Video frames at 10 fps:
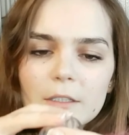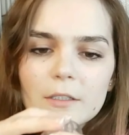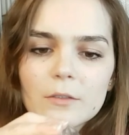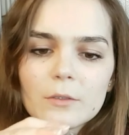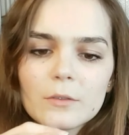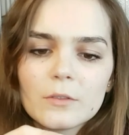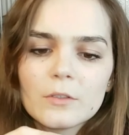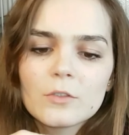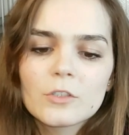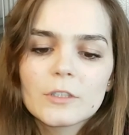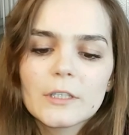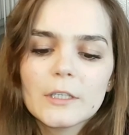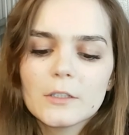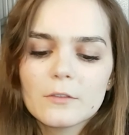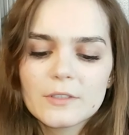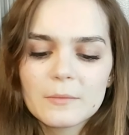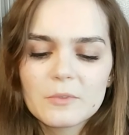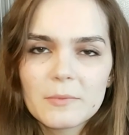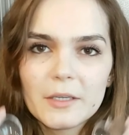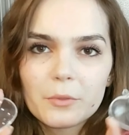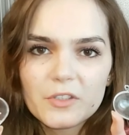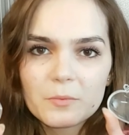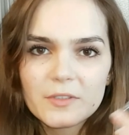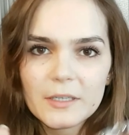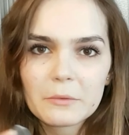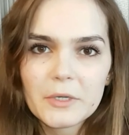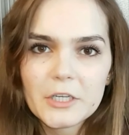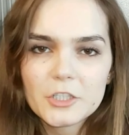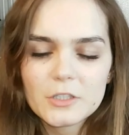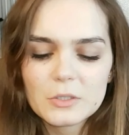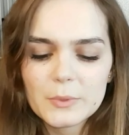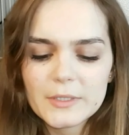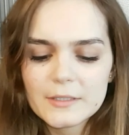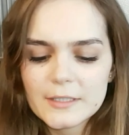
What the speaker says: You usually use them to make Christmas decorations with